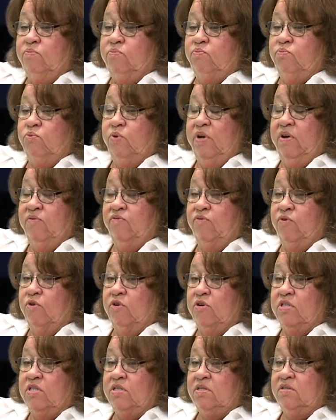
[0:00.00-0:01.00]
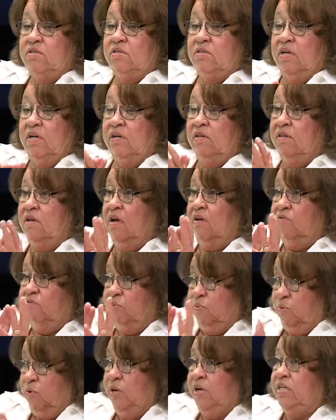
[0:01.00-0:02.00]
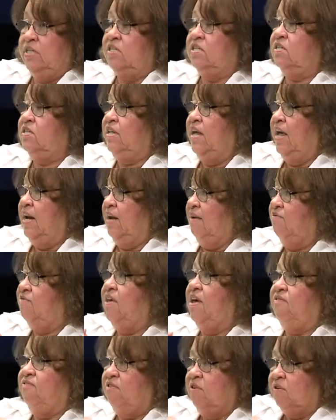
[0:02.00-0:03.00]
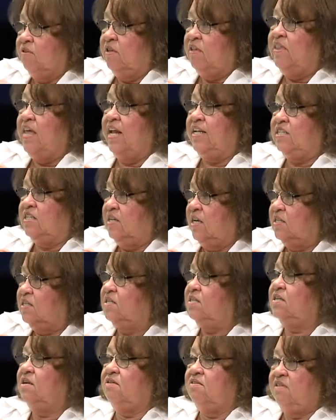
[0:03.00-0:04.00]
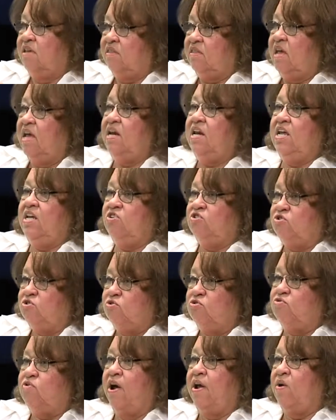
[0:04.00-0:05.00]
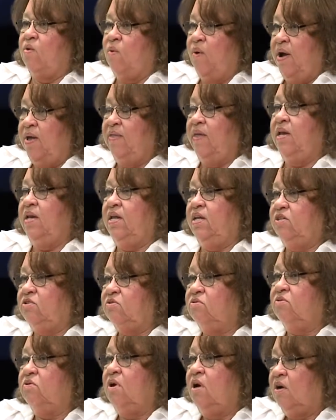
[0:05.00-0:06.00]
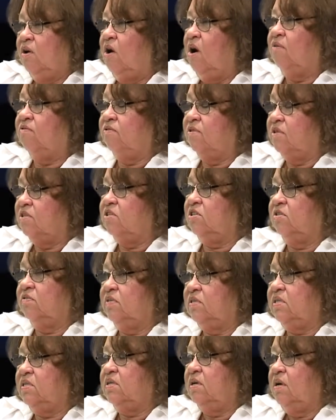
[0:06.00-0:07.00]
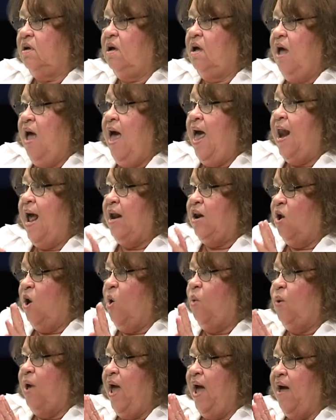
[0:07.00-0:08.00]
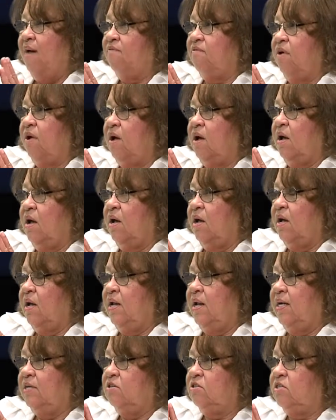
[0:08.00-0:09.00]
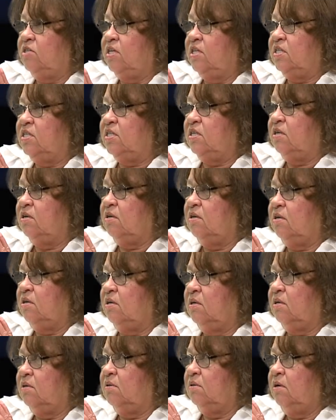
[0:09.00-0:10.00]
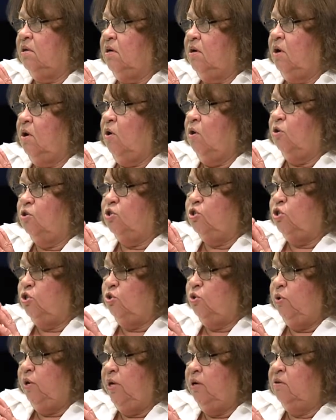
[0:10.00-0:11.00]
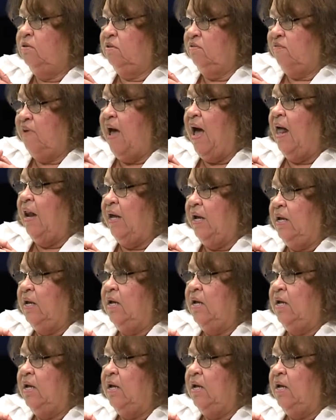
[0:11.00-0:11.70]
reinforced the priests that if they feel that that's necessary, that they need to, right away, they need to call for the service. And I know we have an exorcist or two here in the Valley.